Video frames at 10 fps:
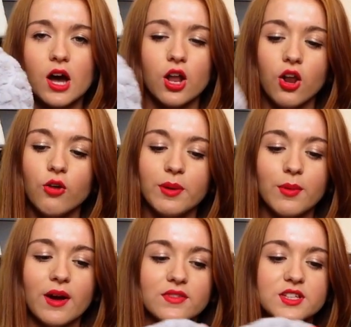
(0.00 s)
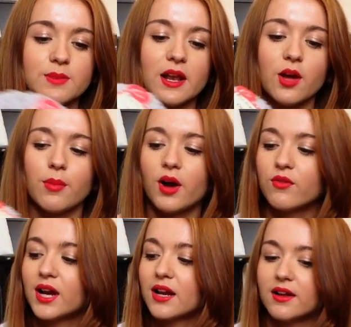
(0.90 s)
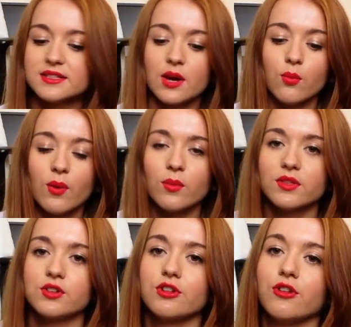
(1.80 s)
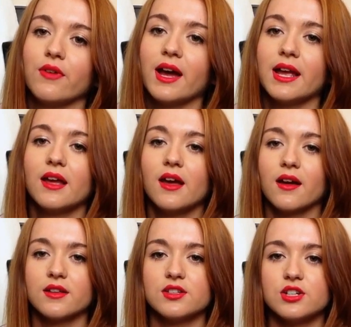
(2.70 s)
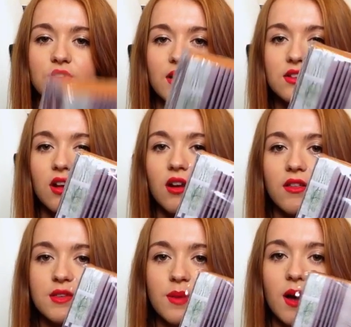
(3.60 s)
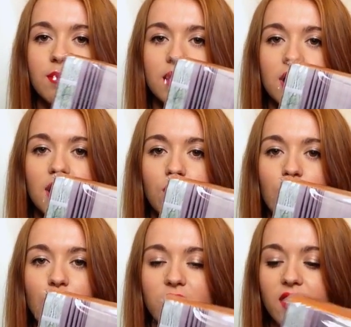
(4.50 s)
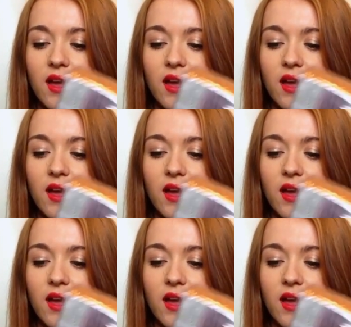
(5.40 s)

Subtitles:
A lot of people have this pillow, but I really liked it. It went with the duvet because the duvet is kind of like this purpley colour. It went with